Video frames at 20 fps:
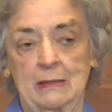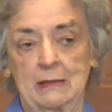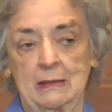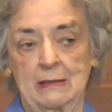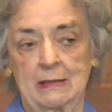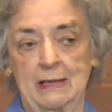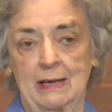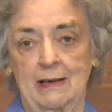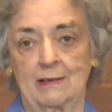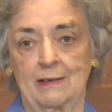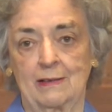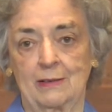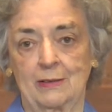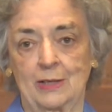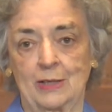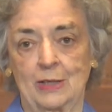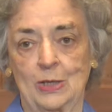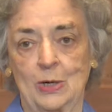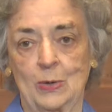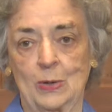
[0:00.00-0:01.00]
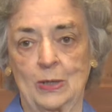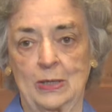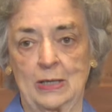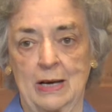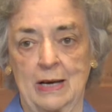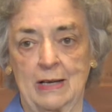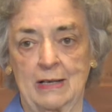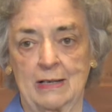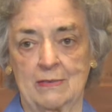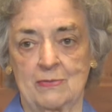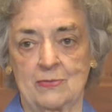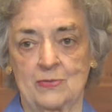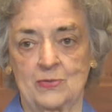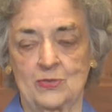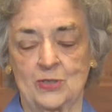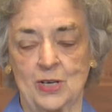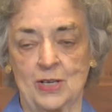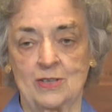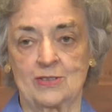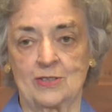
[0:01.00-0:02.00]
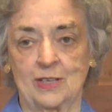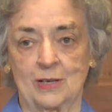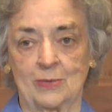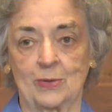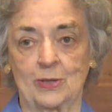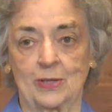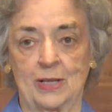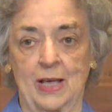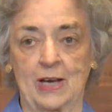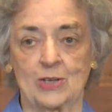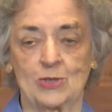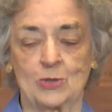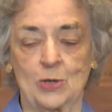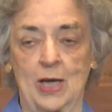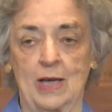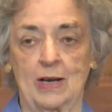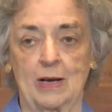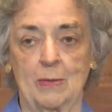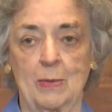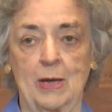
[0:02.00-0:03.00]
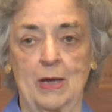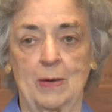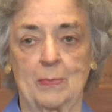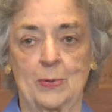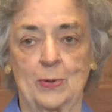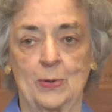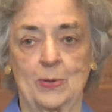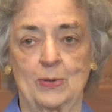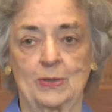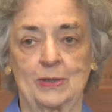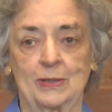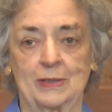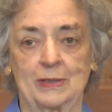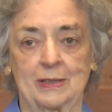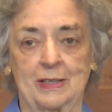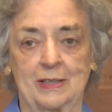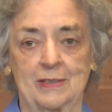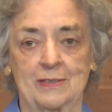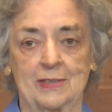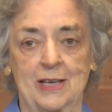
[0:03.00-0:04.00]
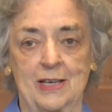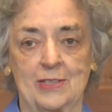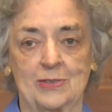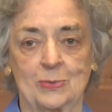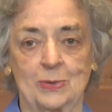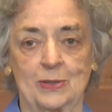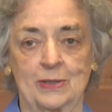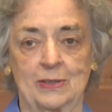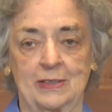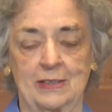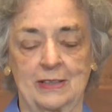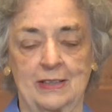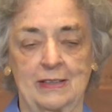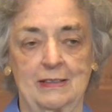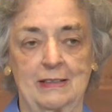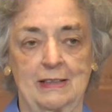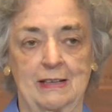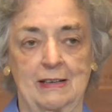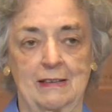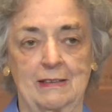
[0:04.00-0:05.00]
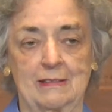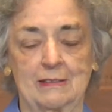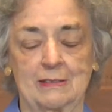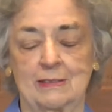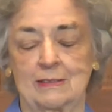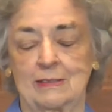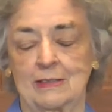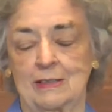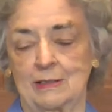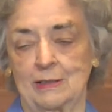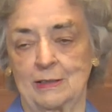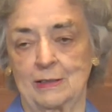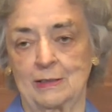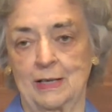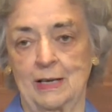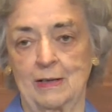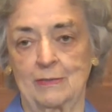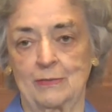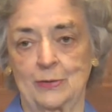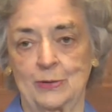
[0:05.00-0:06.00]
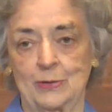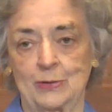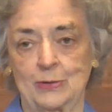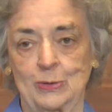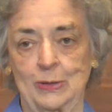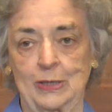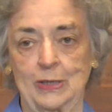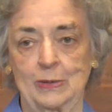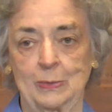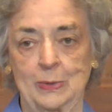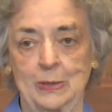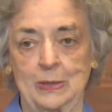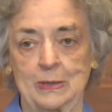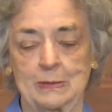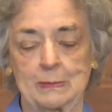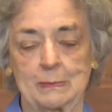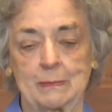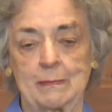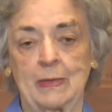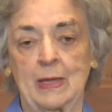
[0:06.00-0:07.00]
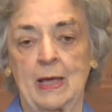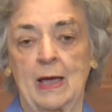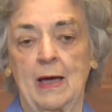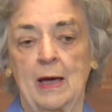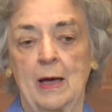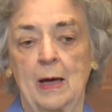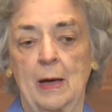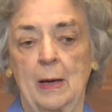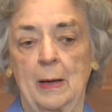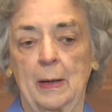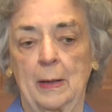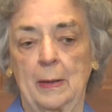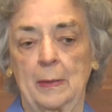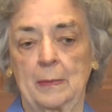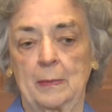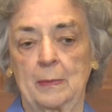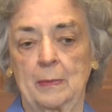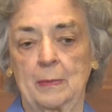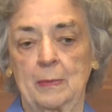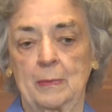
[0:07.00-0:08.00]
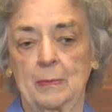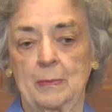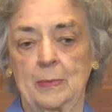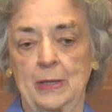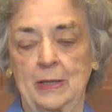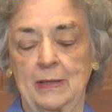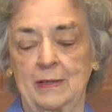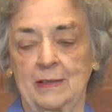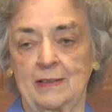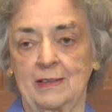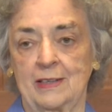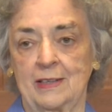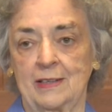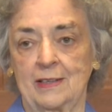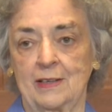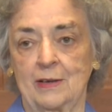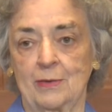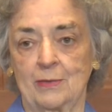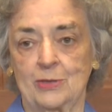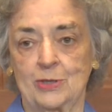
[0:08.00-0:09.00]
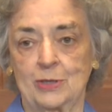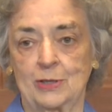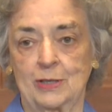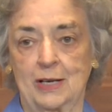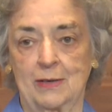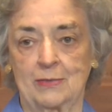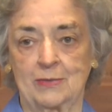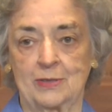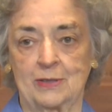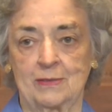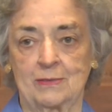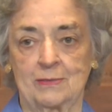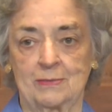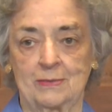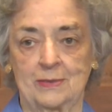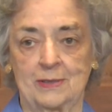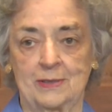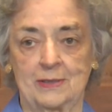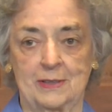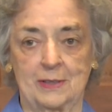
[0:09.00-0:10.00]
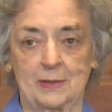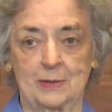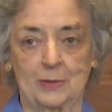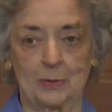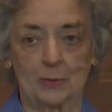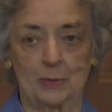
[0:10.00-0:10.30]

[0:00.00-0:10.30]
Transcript: down on the lower lot of Sunset, where they actually had a maypole, because that's where the kindergarten and first grade was. But she'd have to tell you